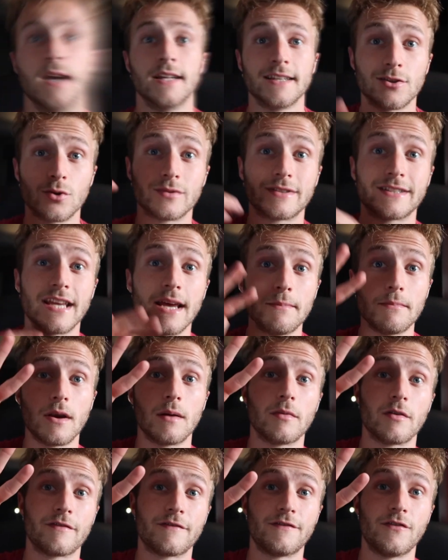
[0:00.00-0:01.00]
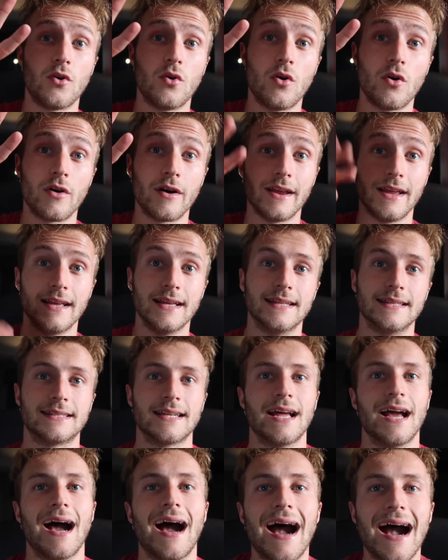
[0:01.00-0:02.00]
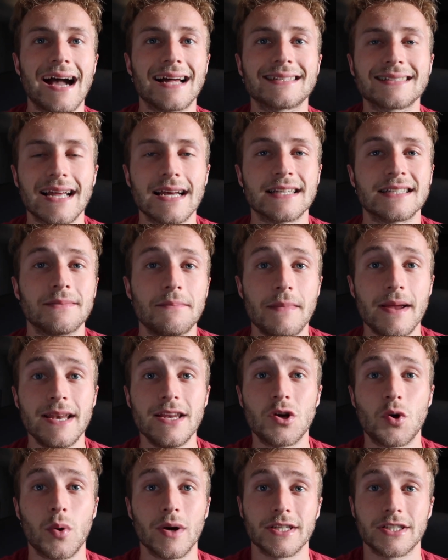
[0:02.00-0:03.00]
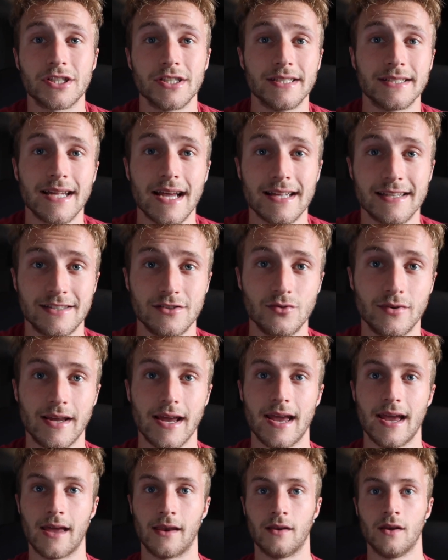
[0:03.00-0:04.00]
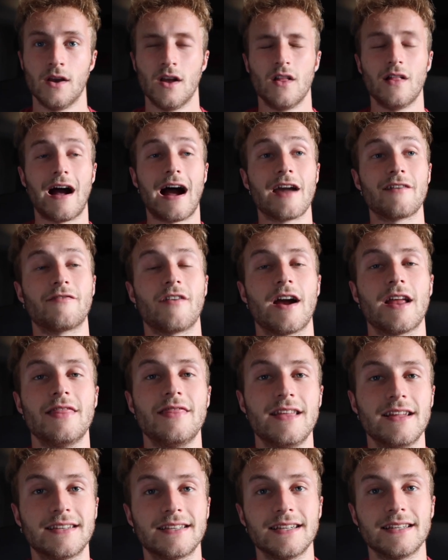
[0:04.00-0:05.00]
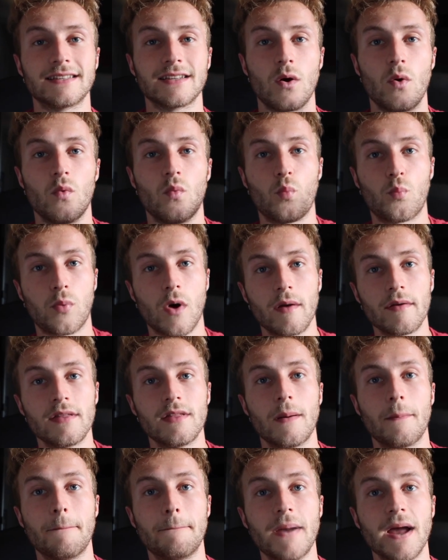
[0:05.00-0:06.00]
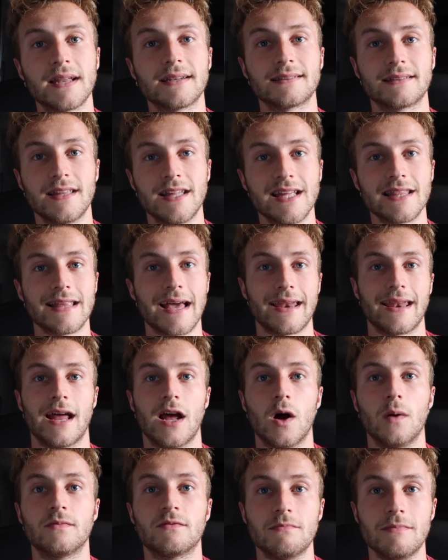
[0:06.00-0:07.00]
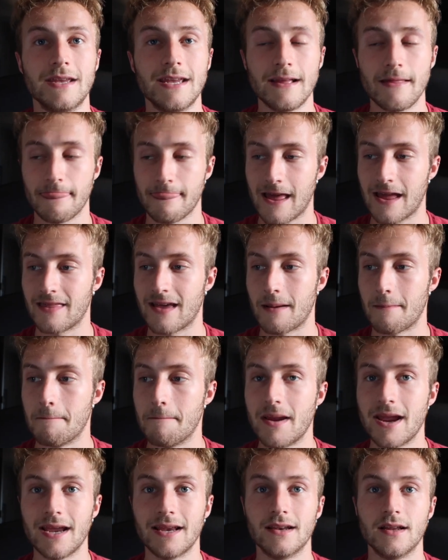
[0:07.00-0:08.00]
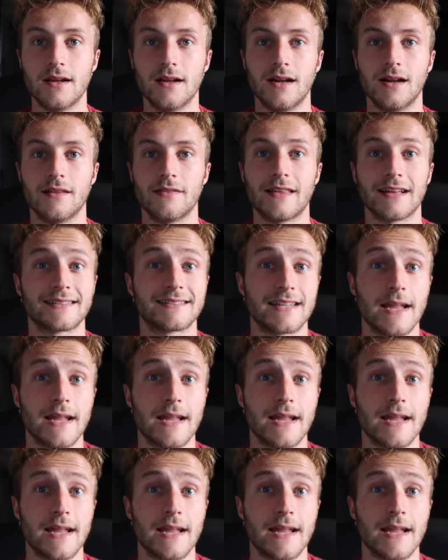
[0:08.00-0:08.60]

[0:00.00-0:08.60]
So tip number 4 is ask as many questions as you can. I find this is probably the best thing that helped me and that